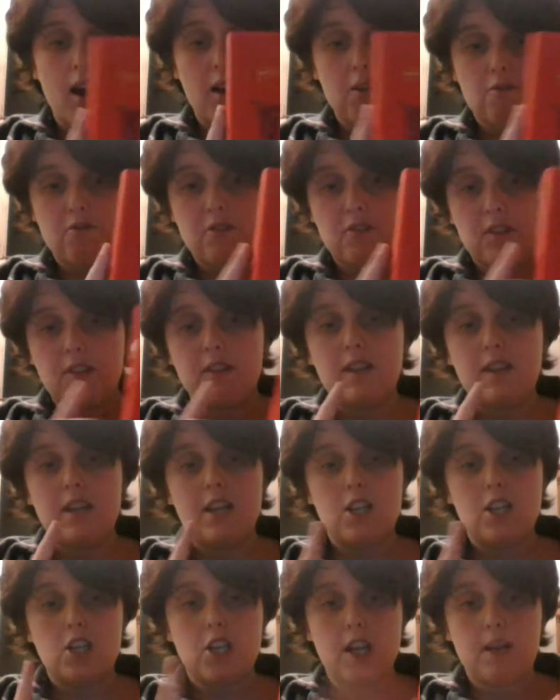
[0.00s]
of
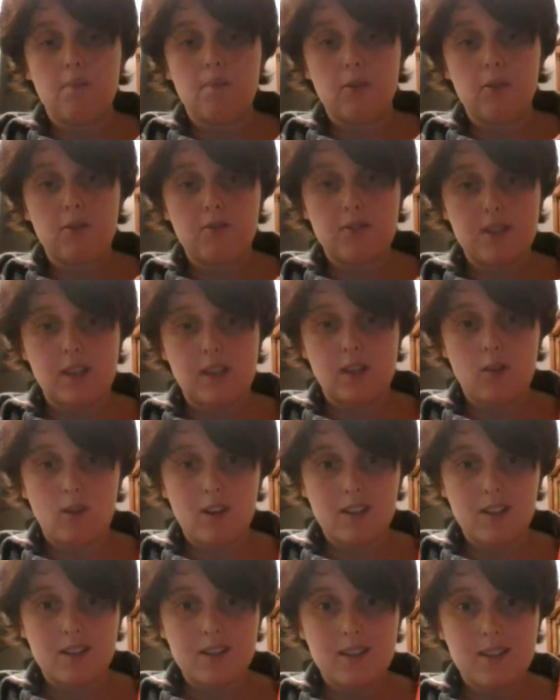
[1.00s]
the Chamber of
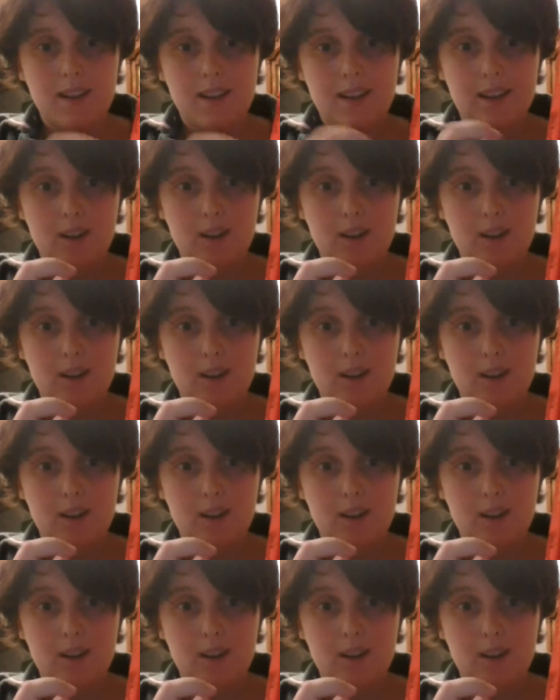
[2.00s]
Secrets